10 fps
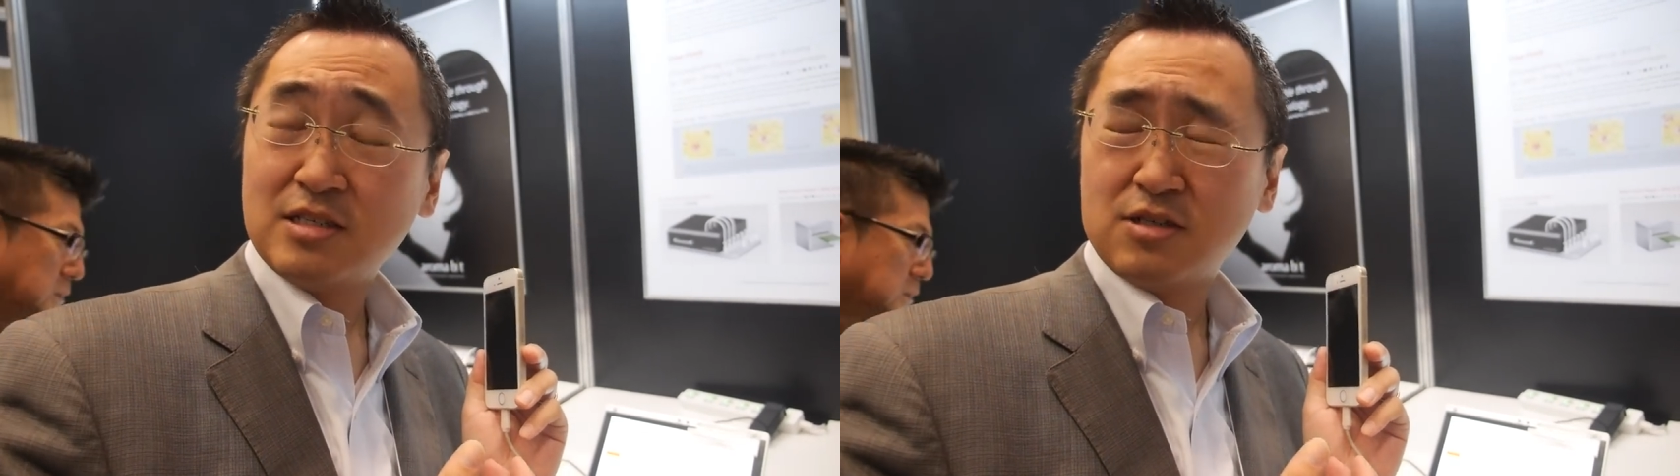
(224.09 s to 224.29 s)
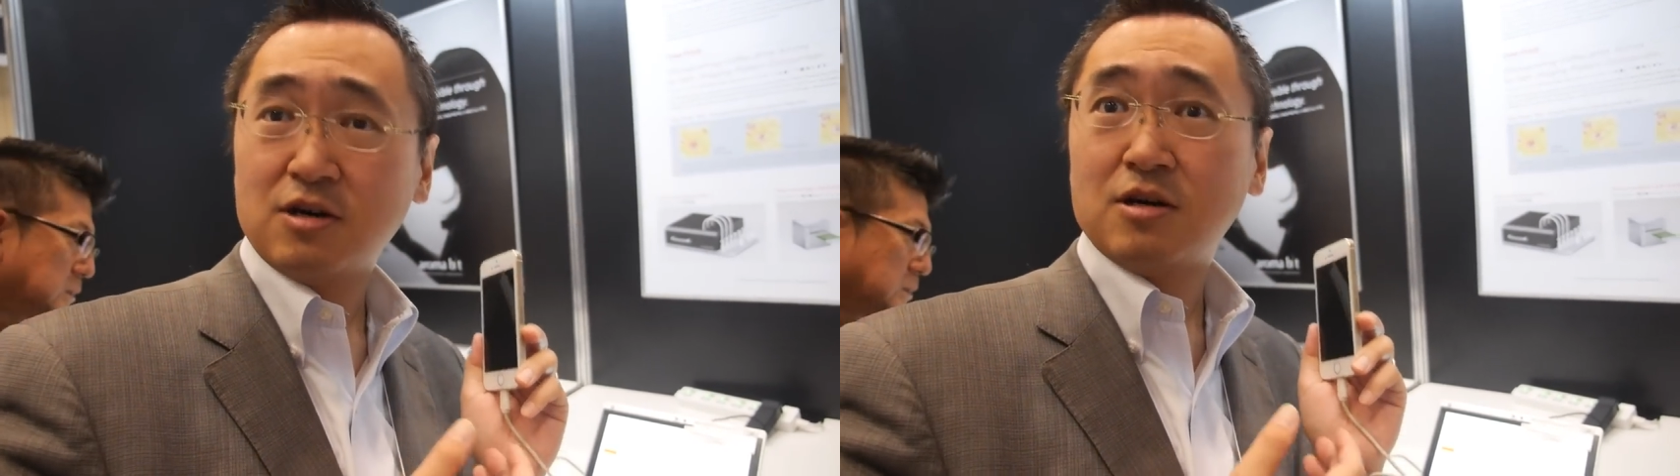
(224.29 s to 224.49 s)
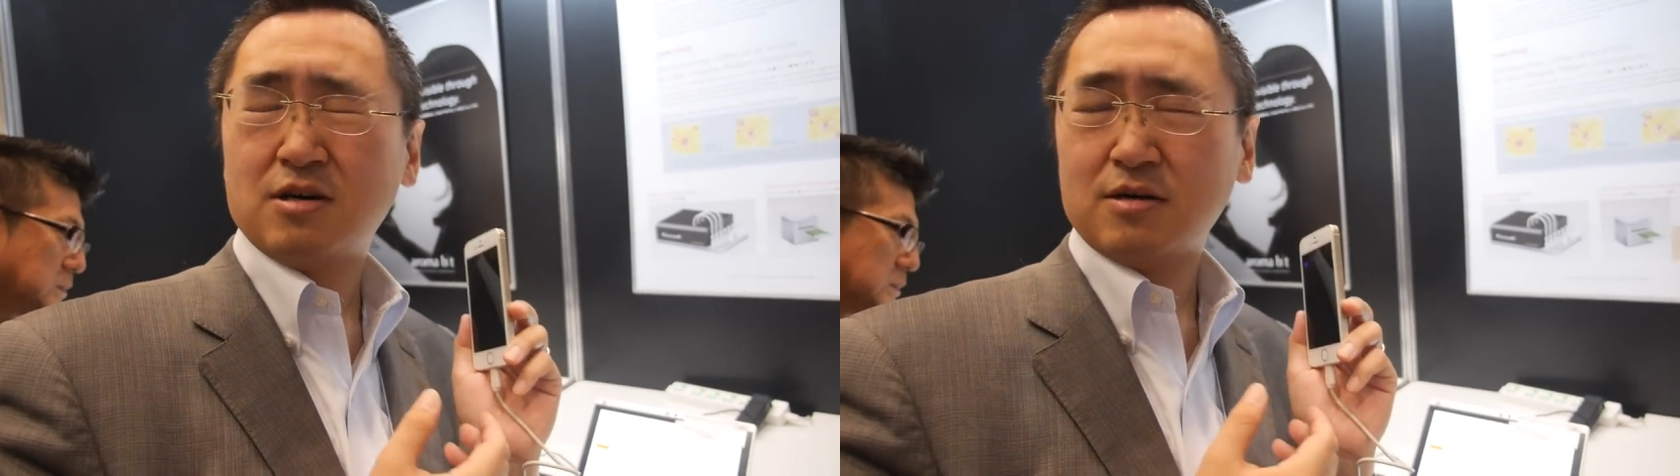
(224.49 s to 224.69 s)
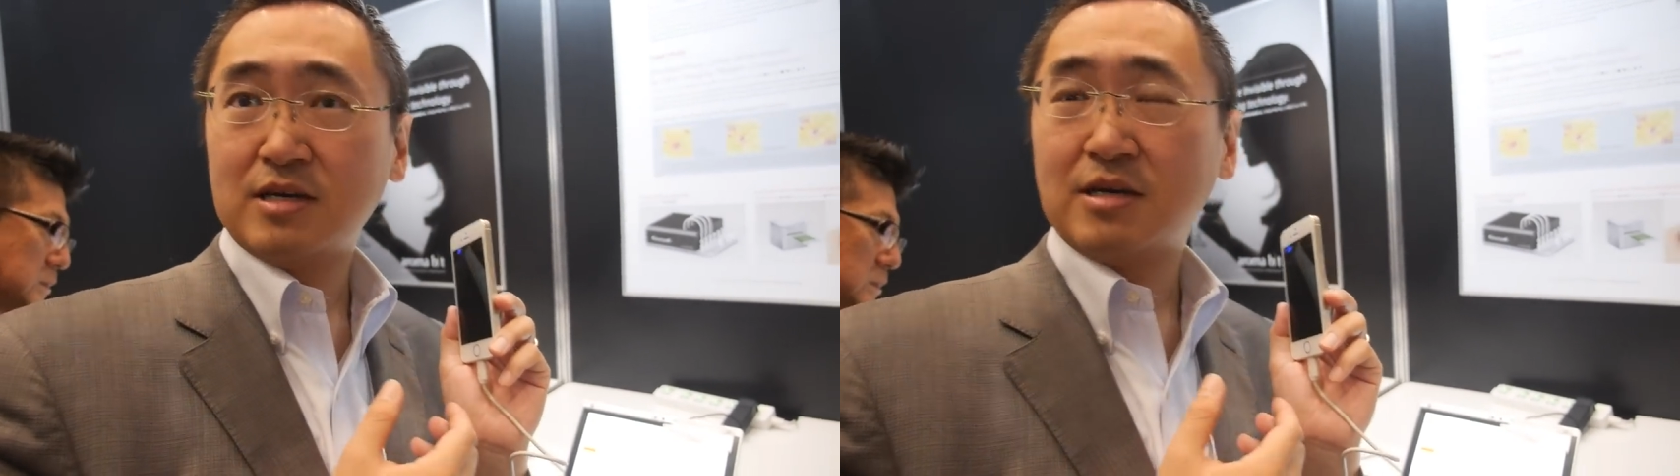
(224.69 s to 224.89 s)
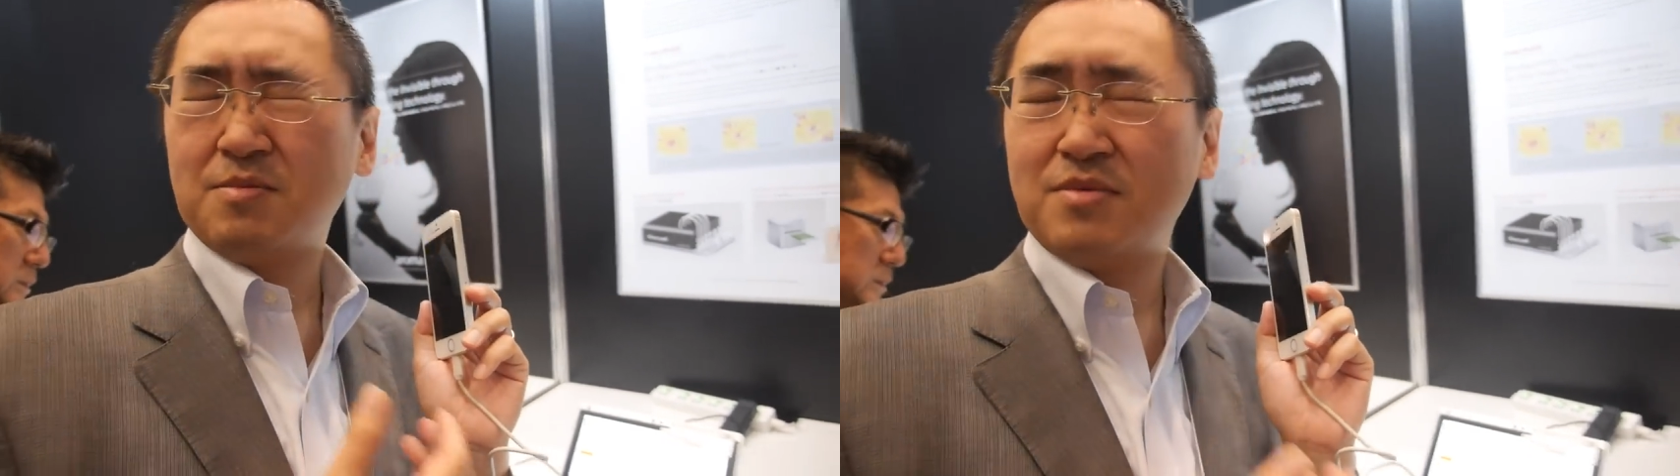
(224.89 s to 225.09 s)
So
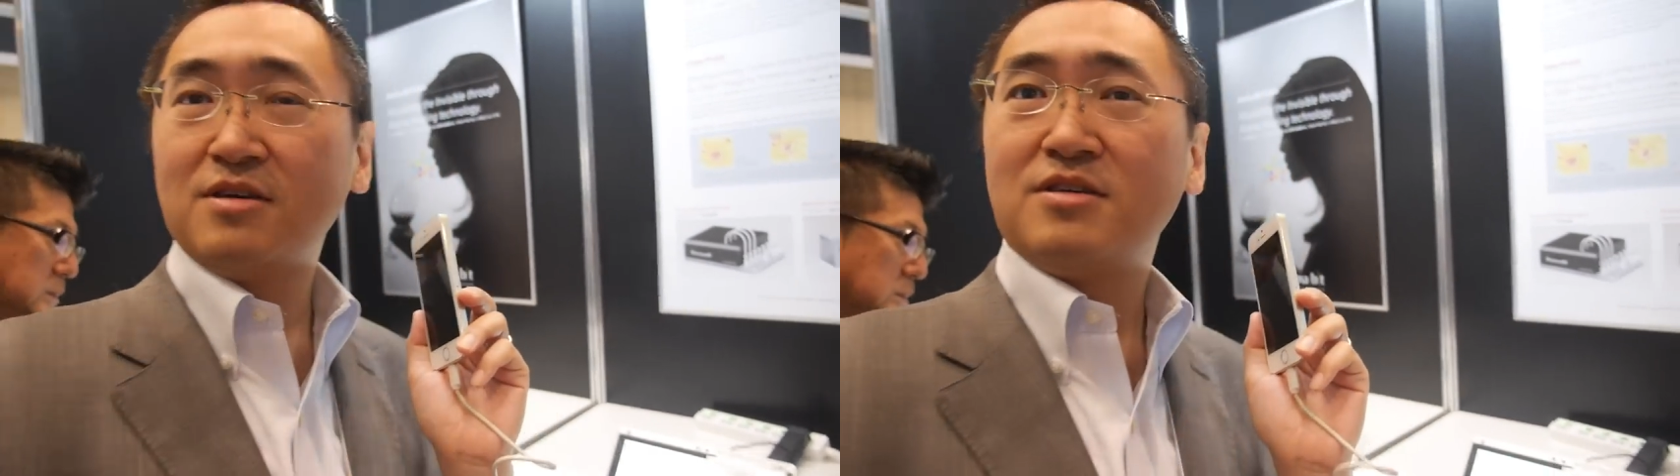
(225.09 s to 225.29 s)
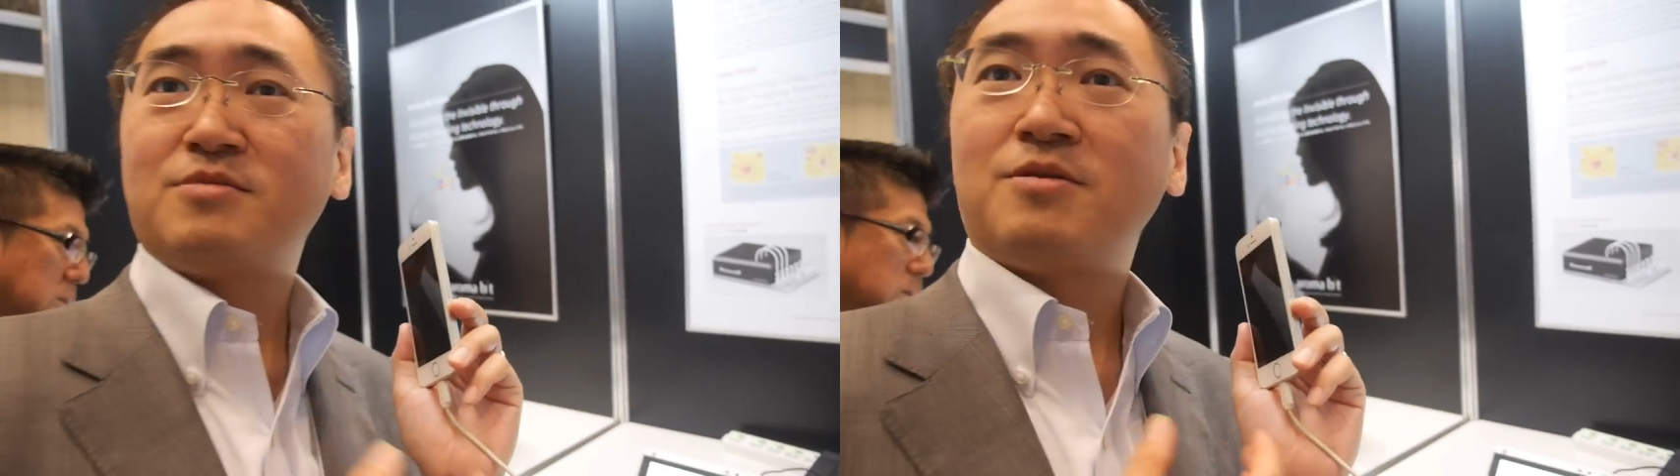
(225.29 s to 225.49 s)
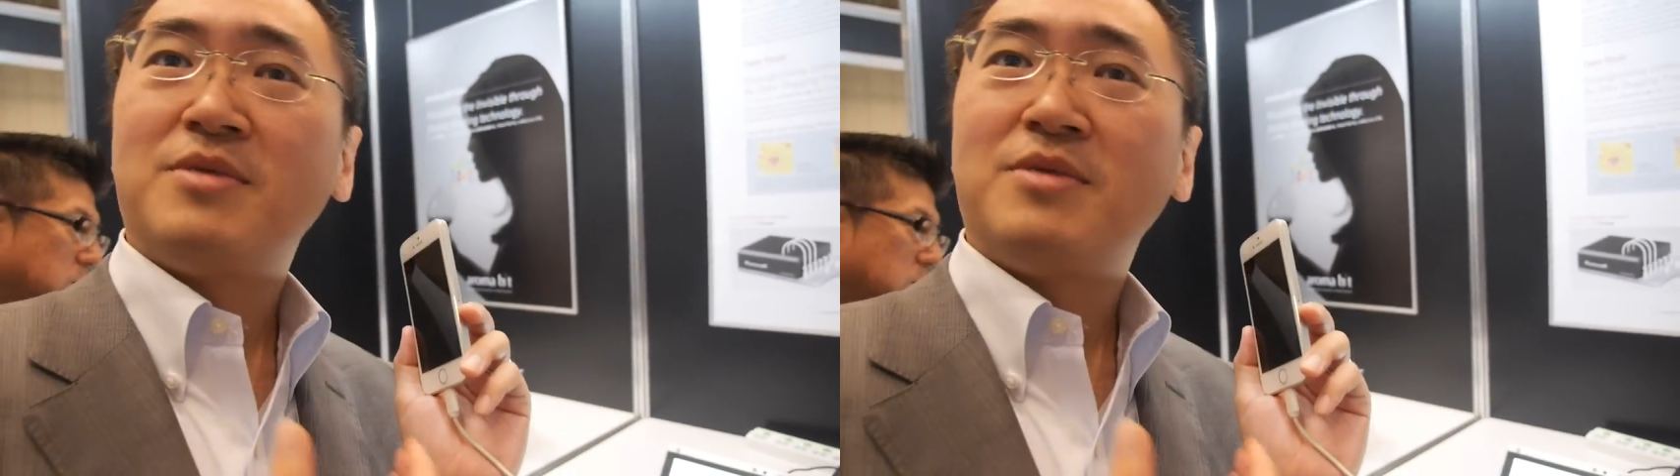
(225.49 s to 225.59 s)
Whoa. It can be used for